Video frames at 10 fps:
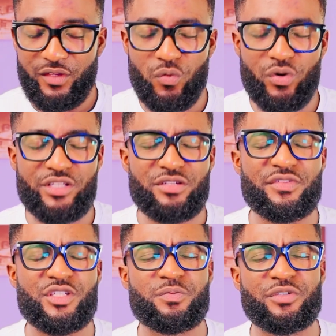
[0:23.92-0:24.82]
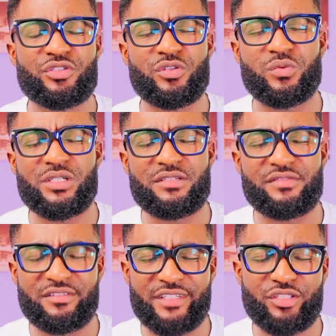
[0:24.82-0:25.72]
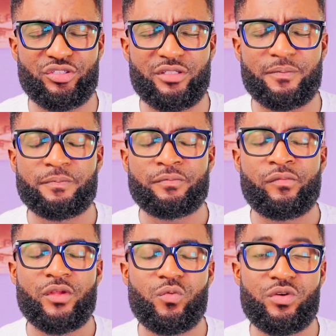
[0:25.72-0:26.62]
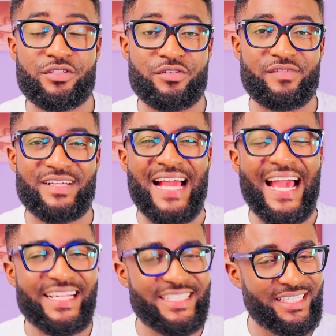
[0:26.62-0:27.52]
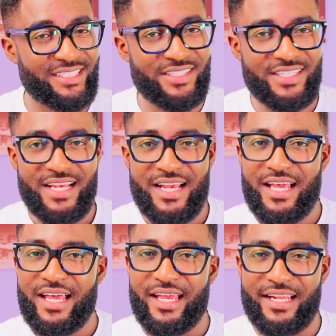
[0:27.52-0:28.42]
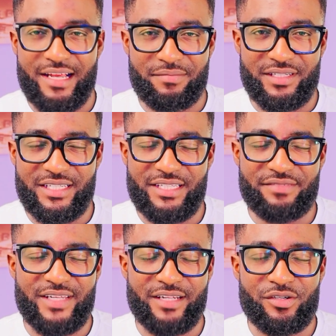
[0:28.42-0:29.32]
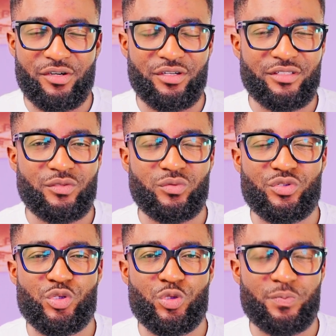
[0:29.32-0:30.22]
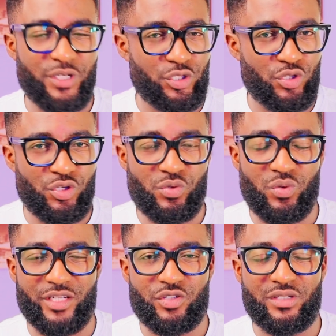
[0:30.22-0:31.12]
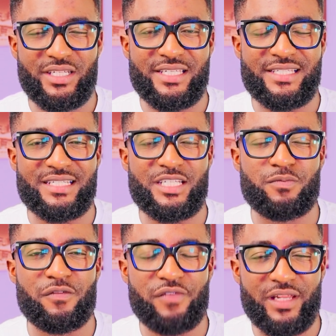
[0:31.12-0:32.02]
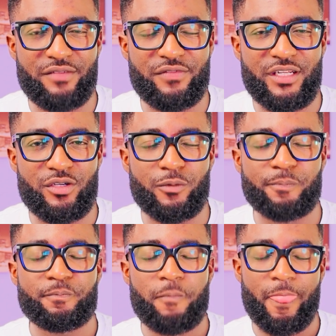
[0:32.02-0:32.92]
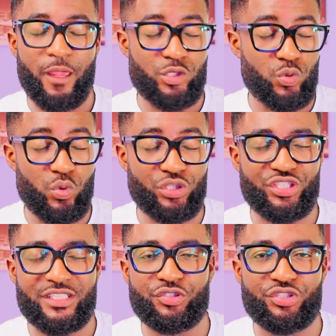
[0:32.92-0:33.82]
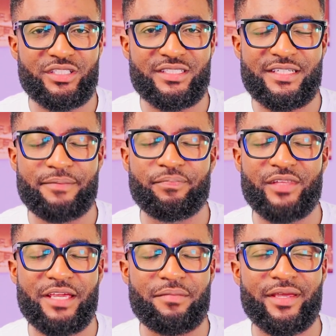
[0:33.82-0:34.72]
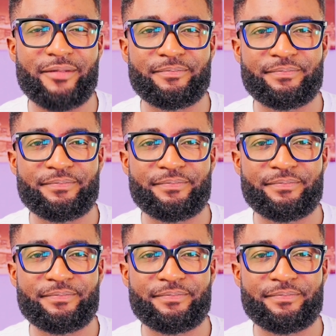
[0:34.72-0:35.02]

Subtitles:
Words of inspiration, words of direction, words of guidance. And I believe that God will speak to you as you listen to this prophetic video, as you watch it in Jesus' name. Amen.